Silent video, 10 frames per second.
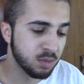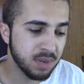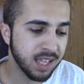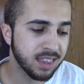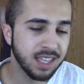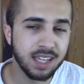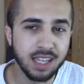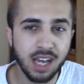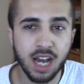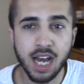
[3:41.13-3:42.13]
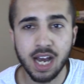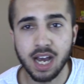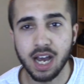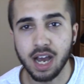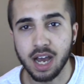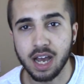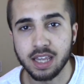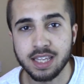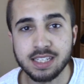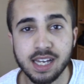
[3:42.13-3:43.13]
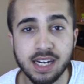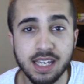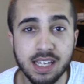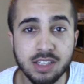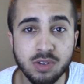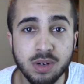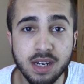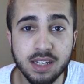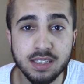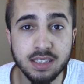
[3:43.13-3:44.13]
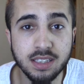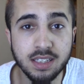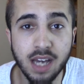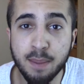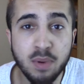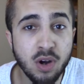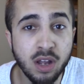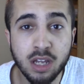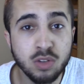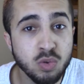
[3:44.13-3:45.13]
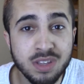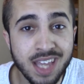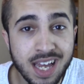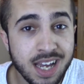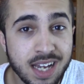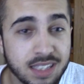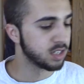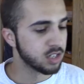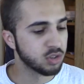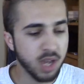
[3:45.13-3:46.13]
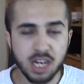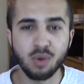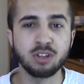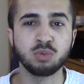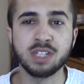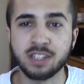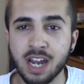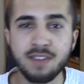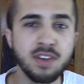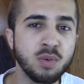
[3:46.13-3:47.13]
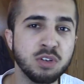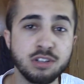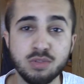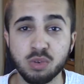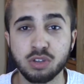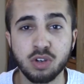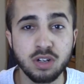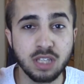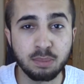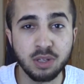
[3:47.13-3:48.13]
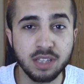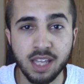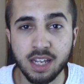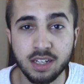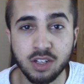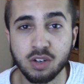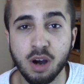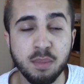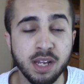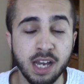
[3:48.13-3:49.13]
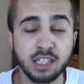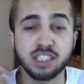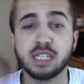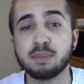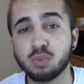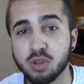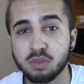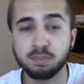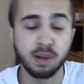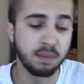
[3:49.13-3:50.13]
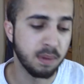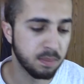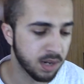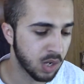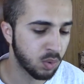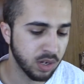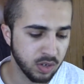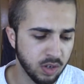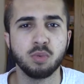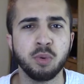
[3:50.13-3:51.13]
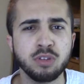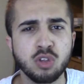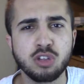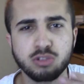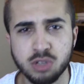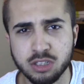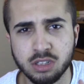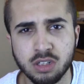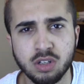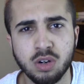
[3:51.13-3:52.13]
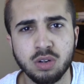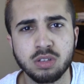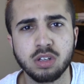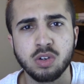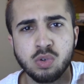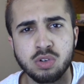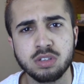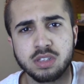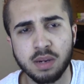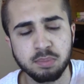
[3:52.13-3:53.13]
So I'm like thinking, this honey is crazy. I'm not gonna do that. So anyways, we're driving. We talked about that, you know, how many guys she slept with, blah, blah, blah, whatnot. We went to this restaurant called Noodles Company.